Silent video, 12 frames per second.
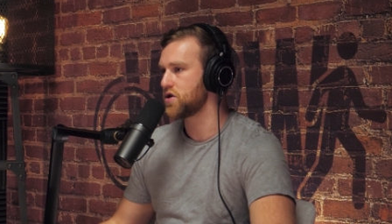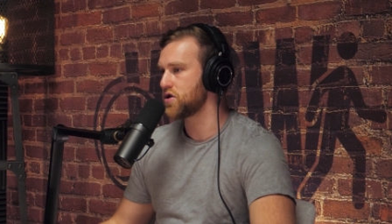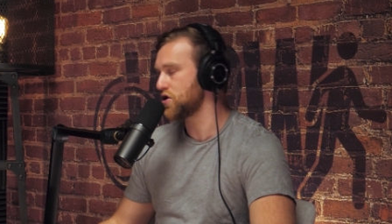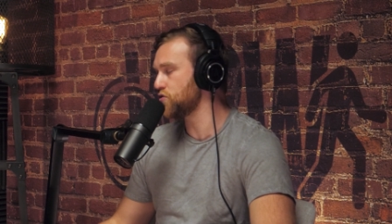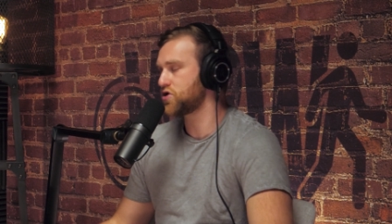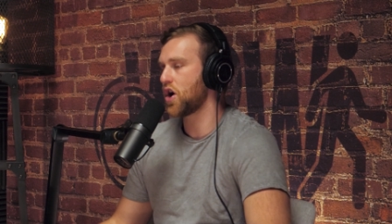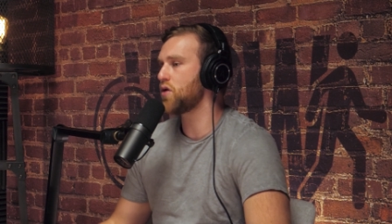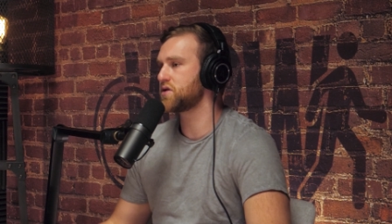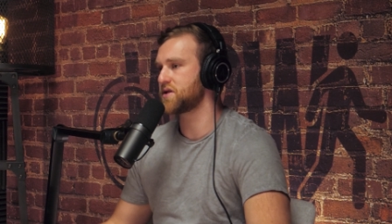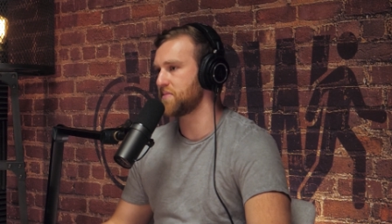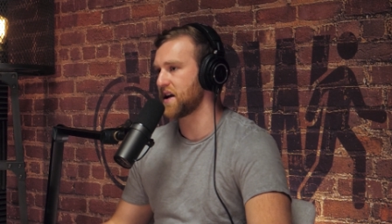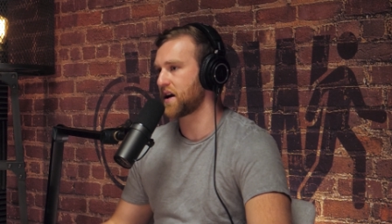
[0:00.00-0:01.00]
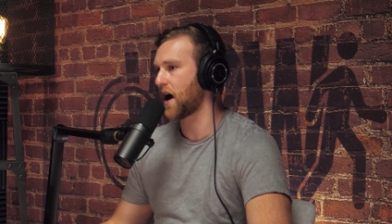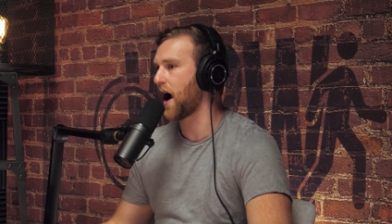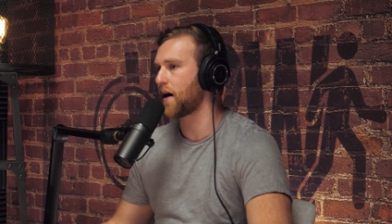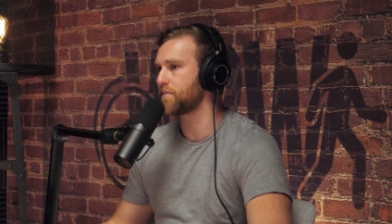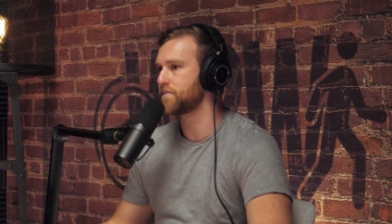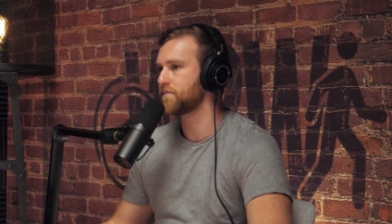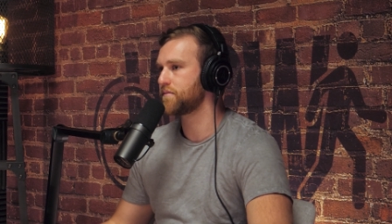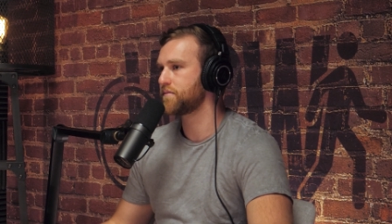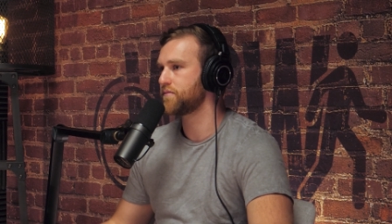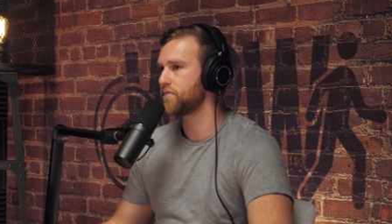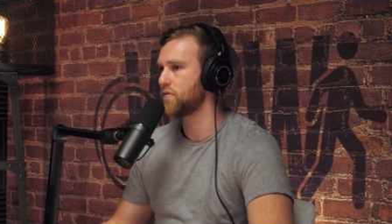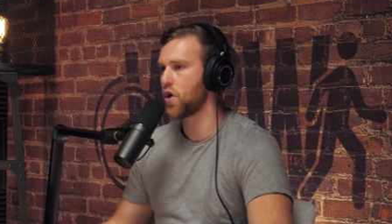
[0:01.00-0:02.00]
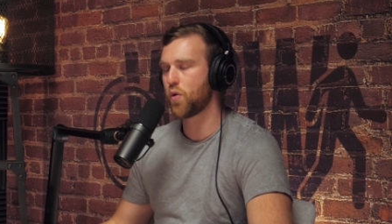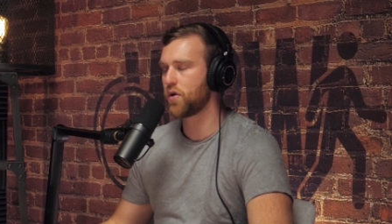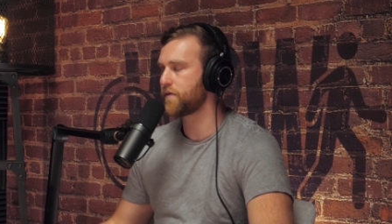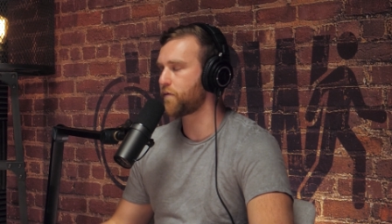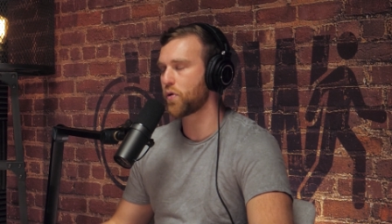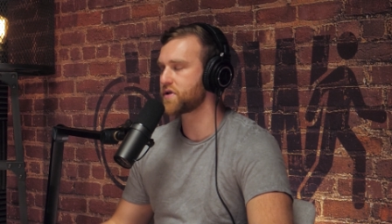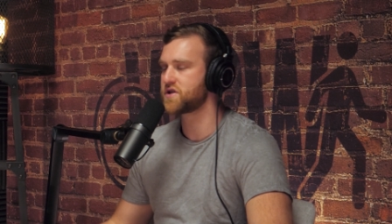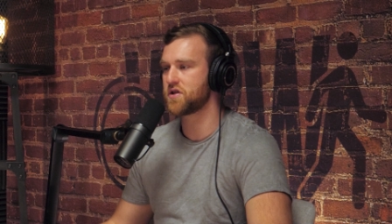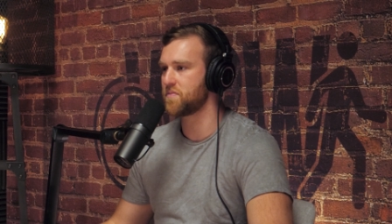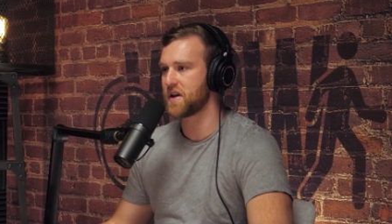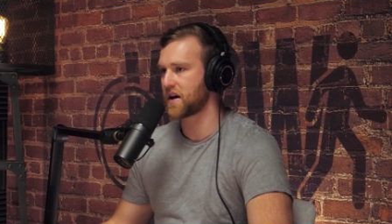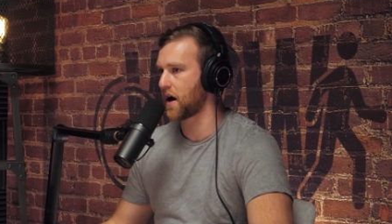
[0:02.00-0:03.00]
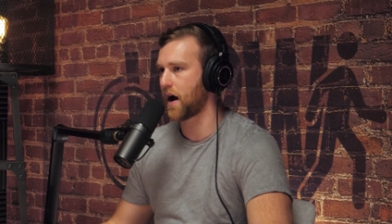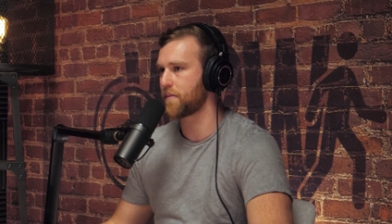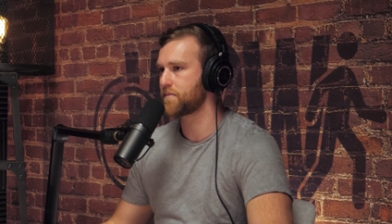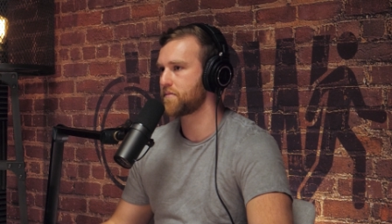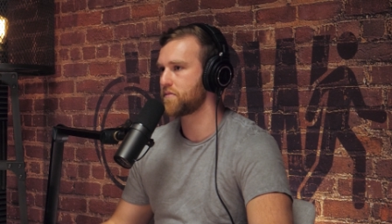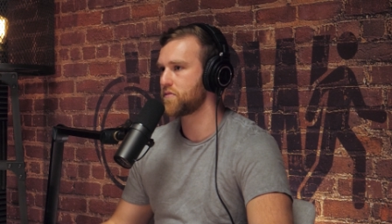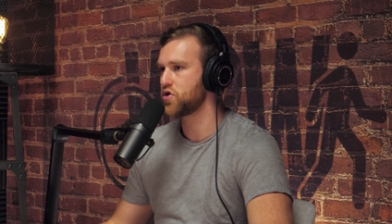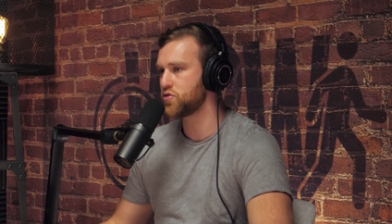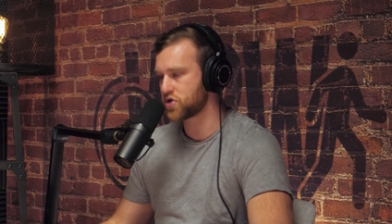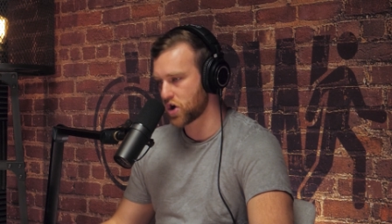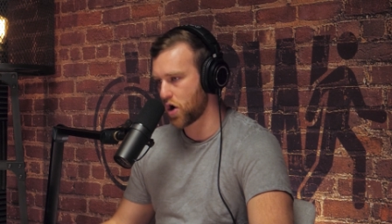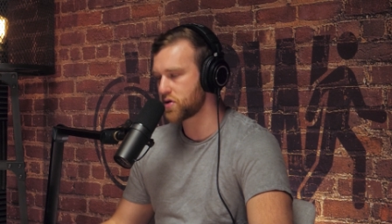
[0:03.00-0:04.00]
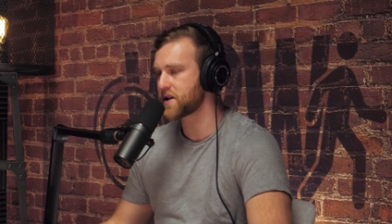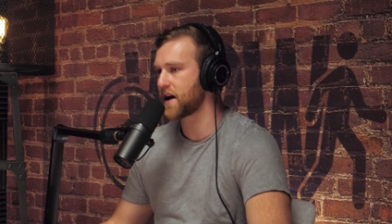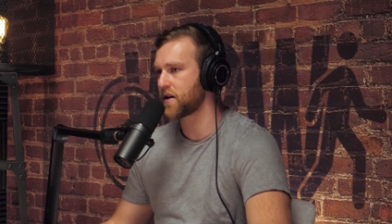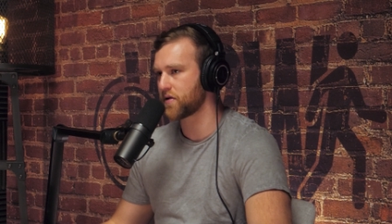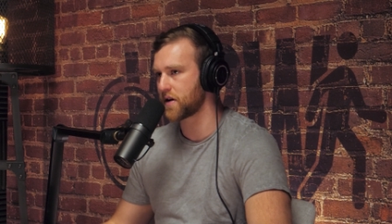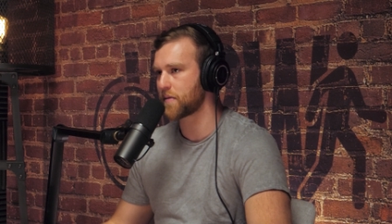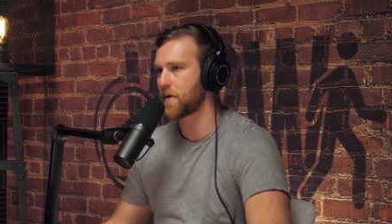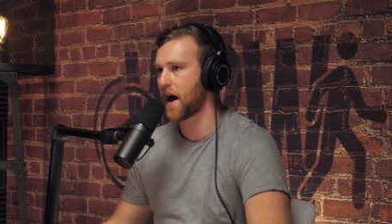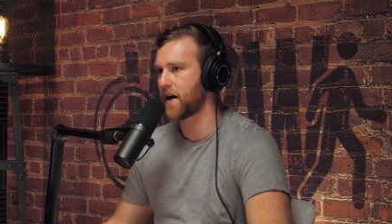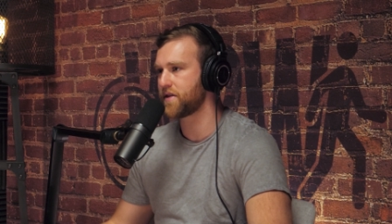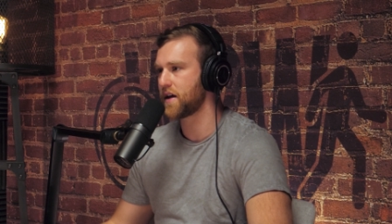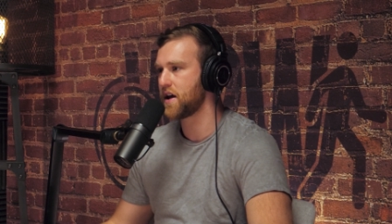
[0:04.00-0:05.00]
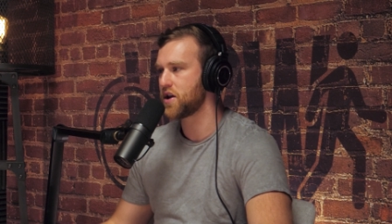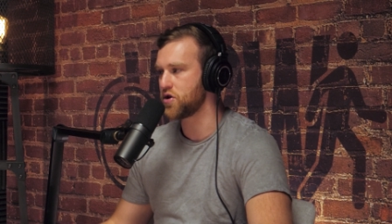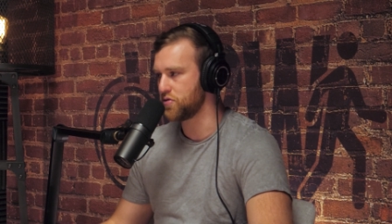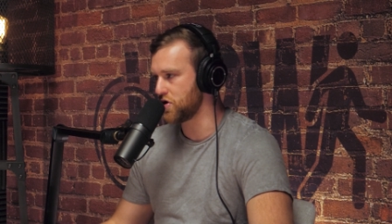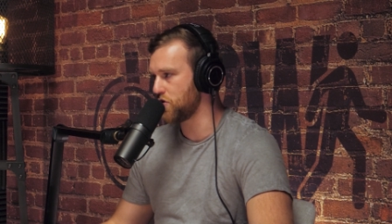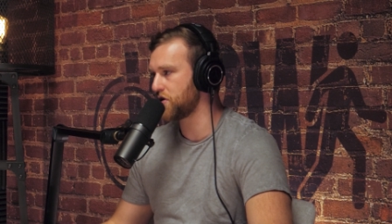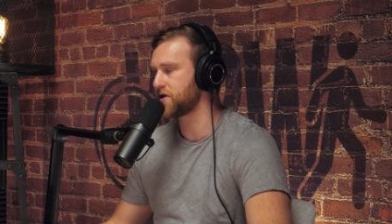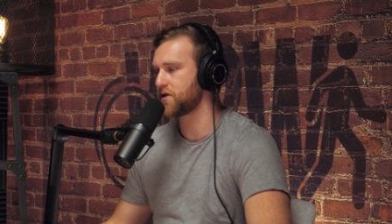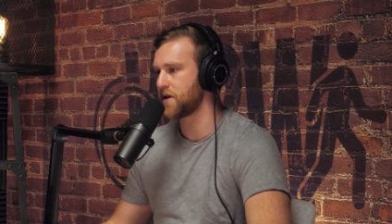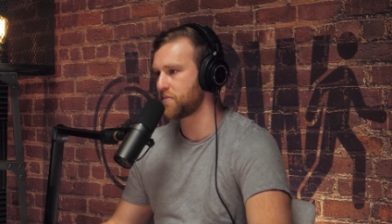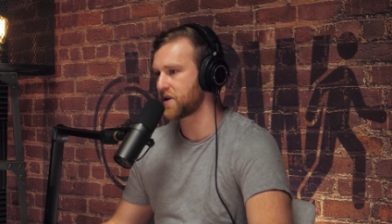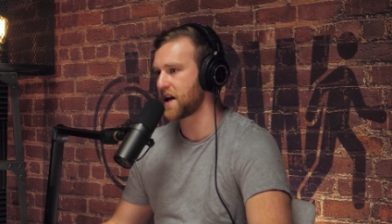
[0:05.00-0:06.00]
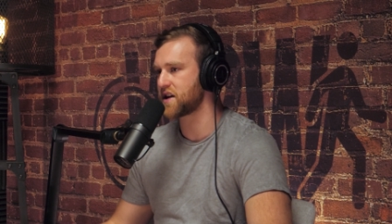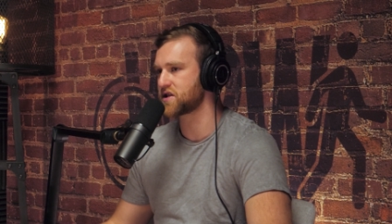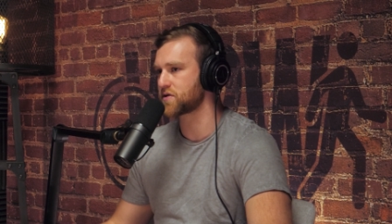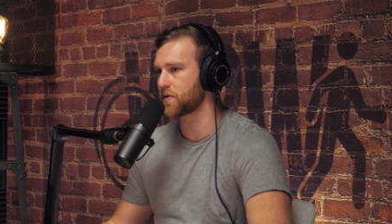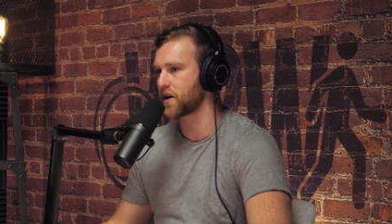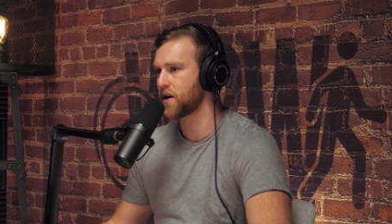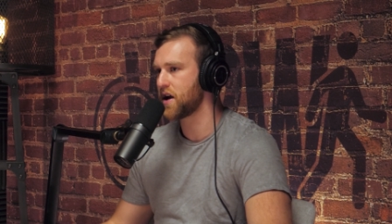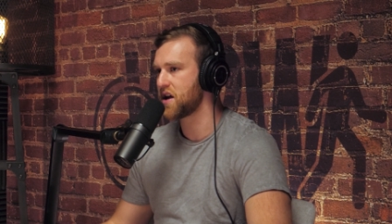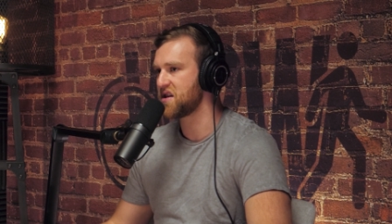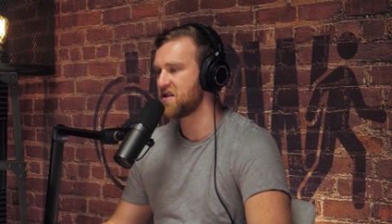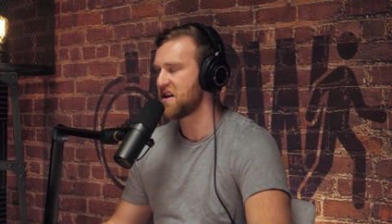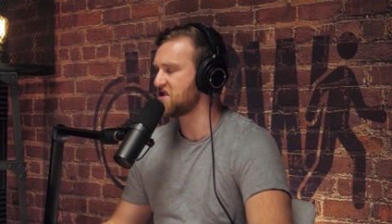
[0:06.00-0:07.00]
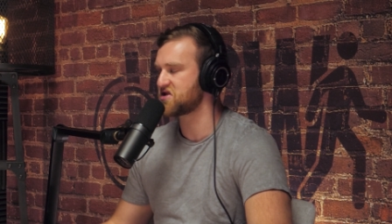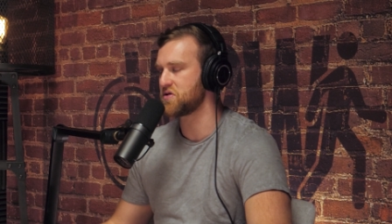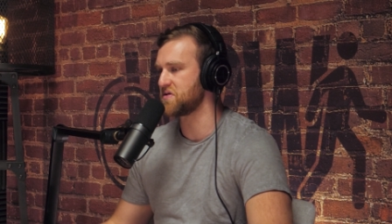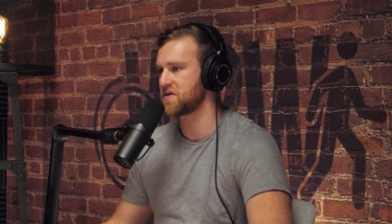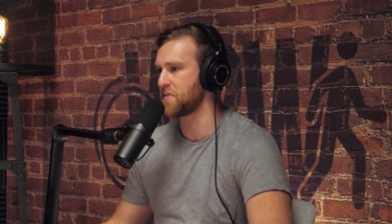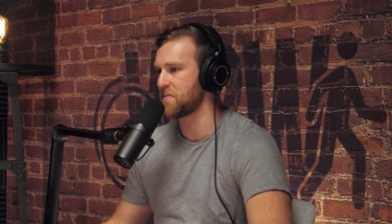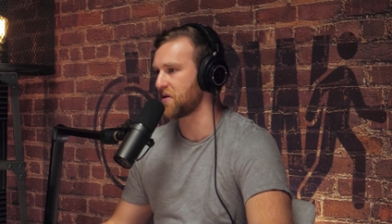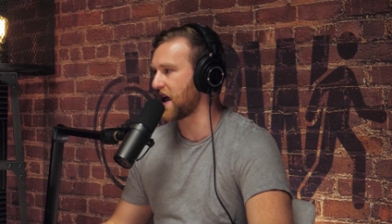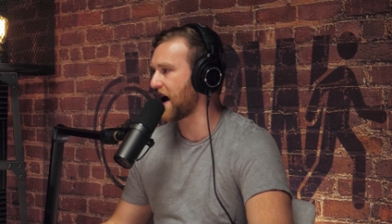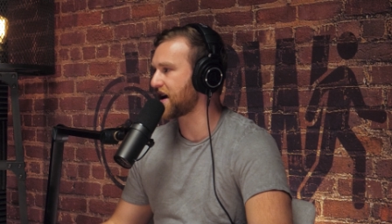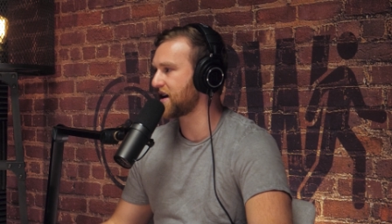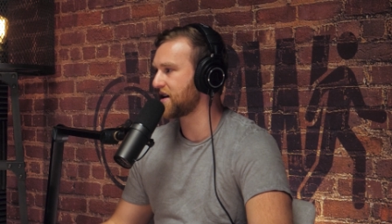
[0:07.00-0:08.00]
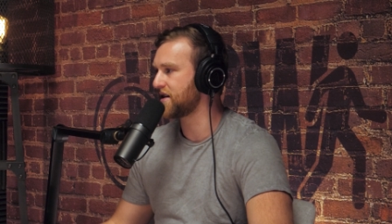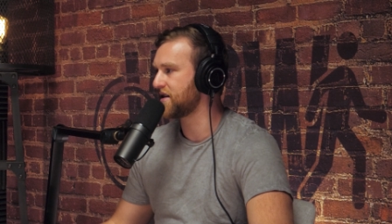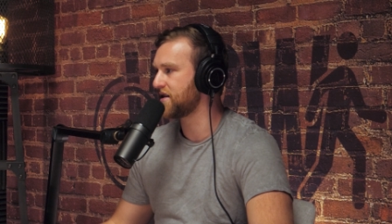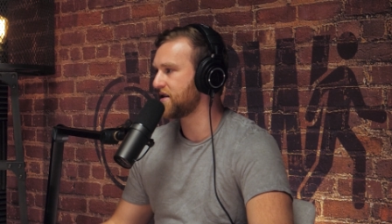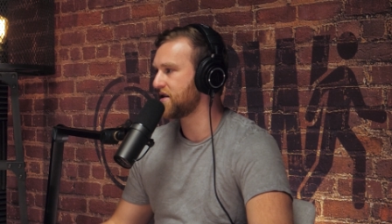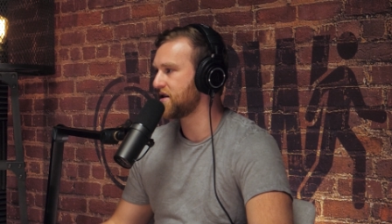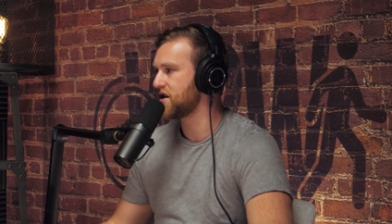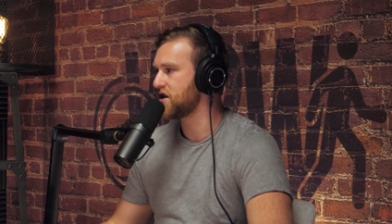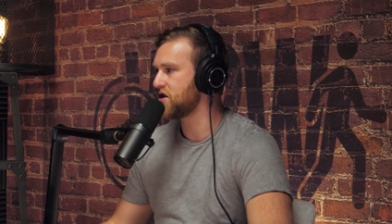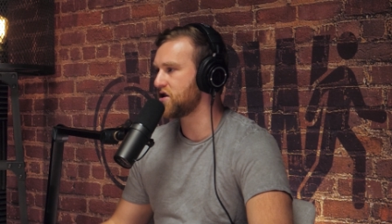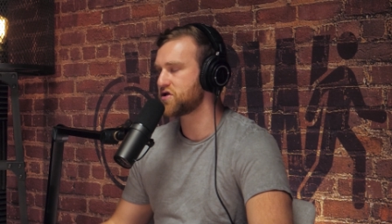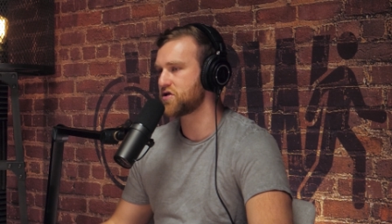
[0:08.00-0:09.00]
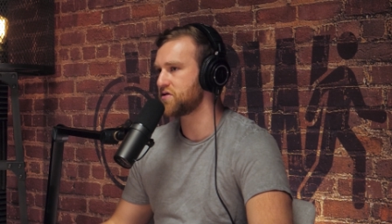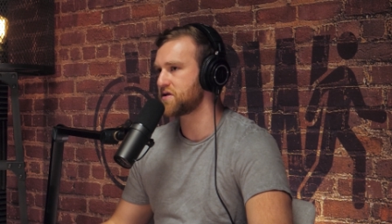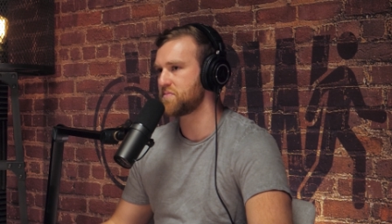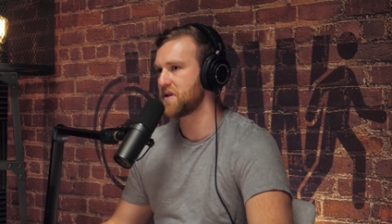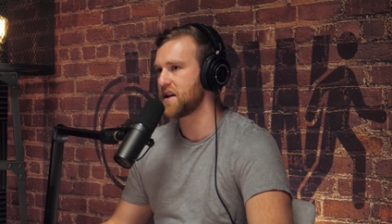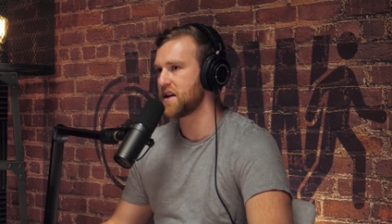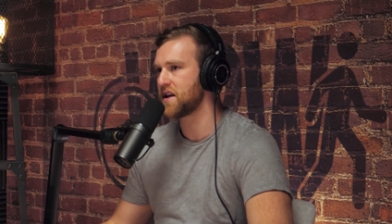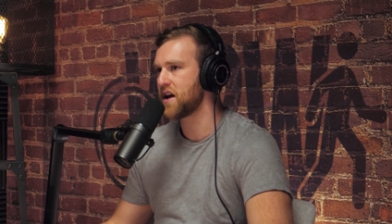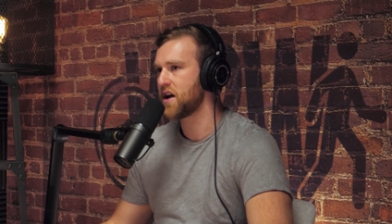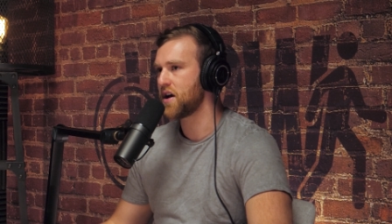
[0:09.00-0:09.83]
you chose to be a cop. No one forced you to be a cop. You chose that career path. You knew what the implications were. You didn't choose to be black. You didn't choose to be